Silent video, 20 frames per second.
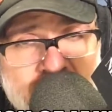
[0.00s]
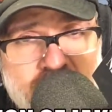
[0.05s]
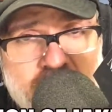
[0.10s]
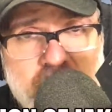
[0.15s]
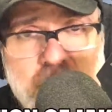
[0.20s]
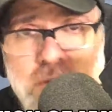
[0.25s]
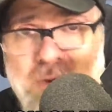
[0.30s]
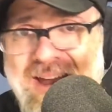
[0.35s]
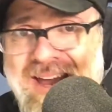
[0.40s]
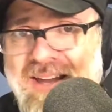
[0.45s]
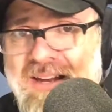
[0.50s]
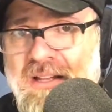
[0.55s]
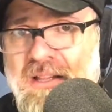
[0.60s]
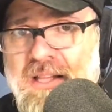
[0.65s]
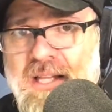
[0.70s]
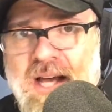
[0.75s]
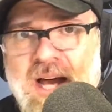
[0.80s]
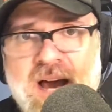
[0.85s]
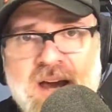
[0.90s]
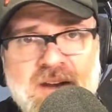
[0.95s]
you had a
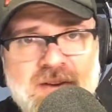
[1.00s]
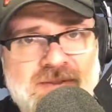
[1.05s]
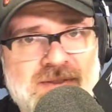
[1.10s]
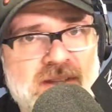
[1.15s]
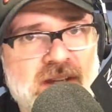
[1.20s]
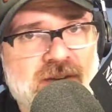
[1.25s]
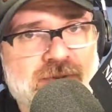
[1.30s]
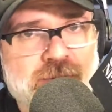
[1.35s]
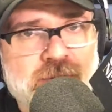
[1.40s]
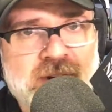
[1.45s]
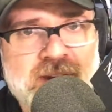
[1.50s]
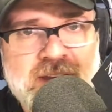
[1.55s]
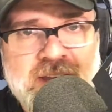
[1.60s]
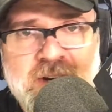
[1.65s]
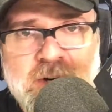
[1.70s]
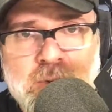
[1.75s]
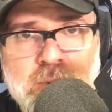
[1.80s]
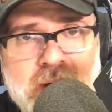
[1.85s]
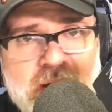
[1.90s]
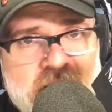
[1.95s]
lot of different
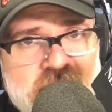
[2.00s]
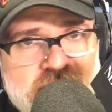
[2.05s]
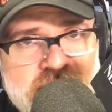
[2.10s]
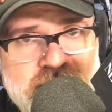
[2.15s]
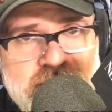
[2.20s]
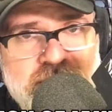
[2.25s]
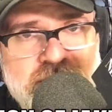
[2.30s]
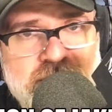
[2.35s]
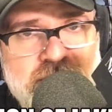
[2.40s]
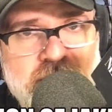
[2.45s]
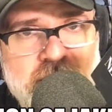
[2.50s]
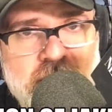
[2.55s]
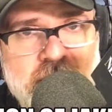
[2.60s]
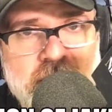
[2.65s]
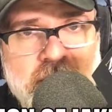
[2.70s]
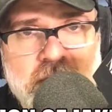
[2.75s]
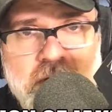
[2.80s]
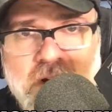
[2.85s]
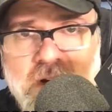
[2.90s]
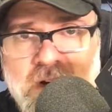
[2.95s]
iterations
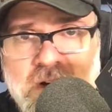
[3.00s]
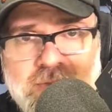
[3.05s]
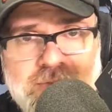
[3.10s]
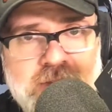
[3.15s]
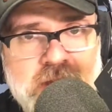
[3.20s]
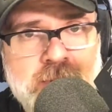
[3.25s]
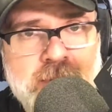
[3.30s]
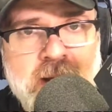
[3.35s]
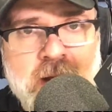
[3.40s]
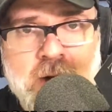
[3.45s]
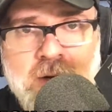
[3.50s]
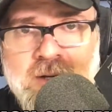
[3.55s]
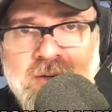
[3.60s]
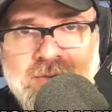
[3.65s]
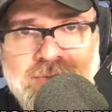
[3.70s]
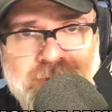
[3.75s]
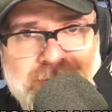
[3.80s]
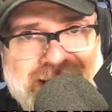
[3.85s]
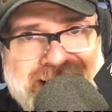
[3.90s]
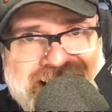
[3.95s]
of the American
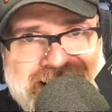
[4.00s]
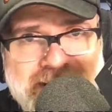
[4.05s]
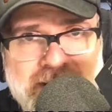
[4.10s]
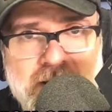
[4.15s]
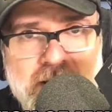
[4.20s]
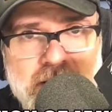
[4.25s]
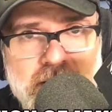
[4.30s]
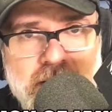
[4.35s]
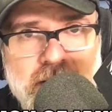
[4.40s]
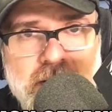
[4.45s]
flag.